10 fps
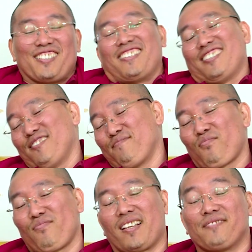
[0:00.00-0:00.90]
you know,
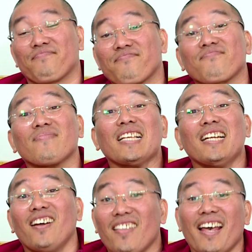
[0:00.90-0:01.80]

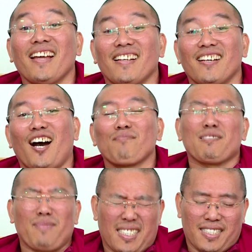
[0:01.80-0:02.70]
like that. I'm
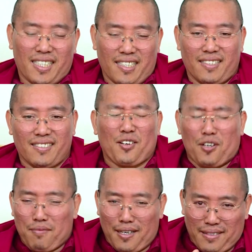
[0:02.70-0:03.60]
just being silly. Don't
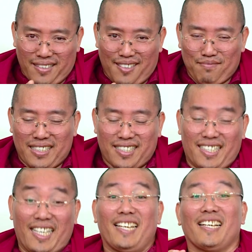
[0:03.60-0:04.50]
worry about me. I'm being silly.